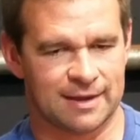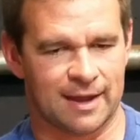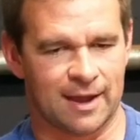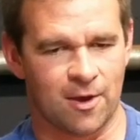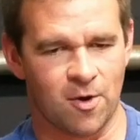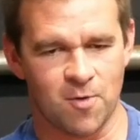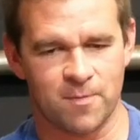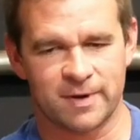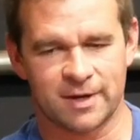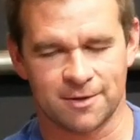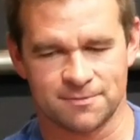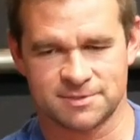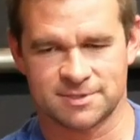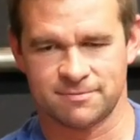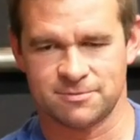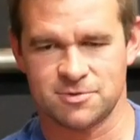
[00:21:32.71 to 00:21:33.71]
I hope it
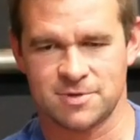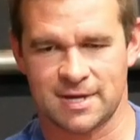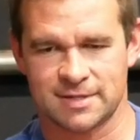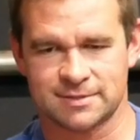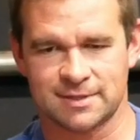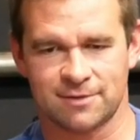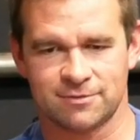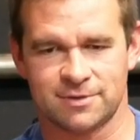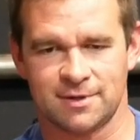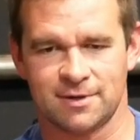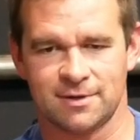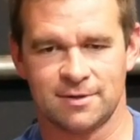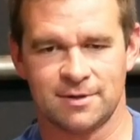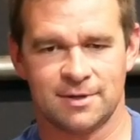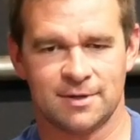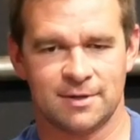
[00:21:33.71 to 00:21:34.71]
helps some of you guys out there.
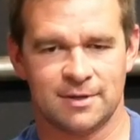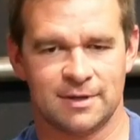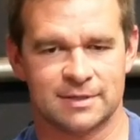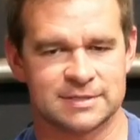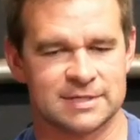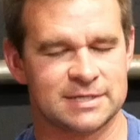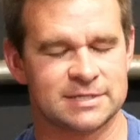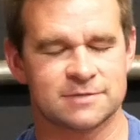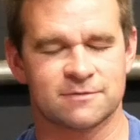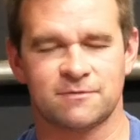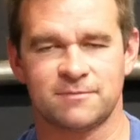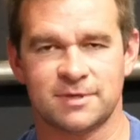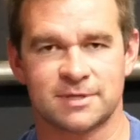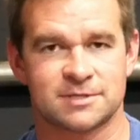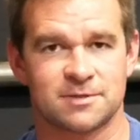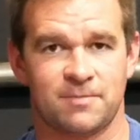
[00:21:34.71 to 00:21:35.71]
It's easier for
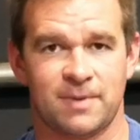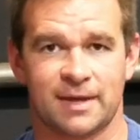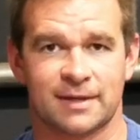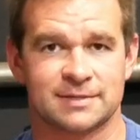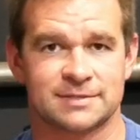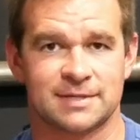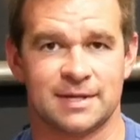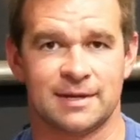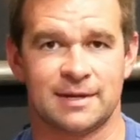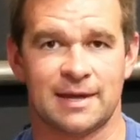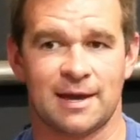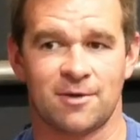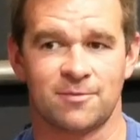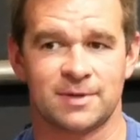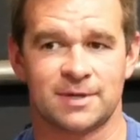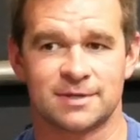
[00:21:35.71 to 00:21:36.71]
me to sit back and say it
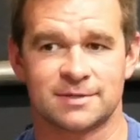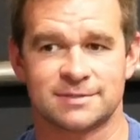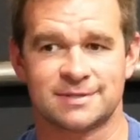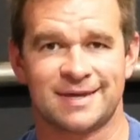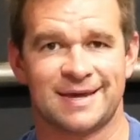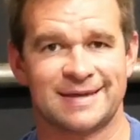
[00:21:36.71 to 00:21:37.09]
now because